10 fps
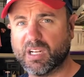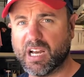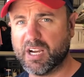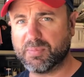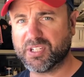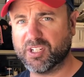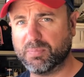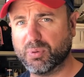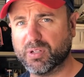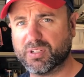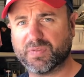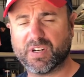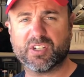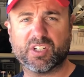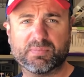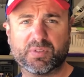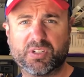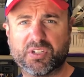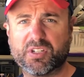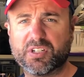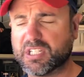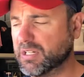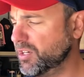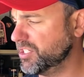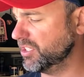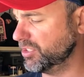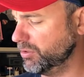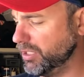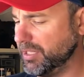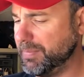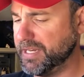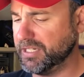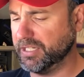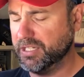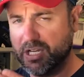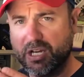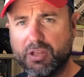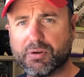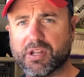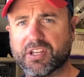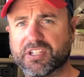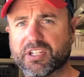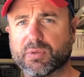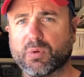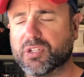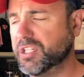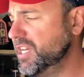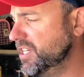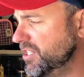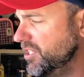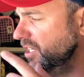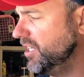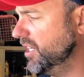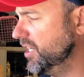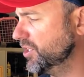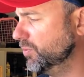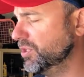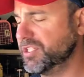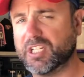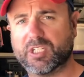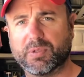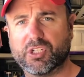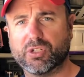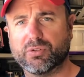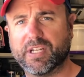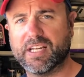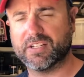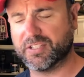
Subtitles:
100% on point as far as I'm concerned, so I just like to quickly manually throw these in towards the end as the wort starts to be chilled down.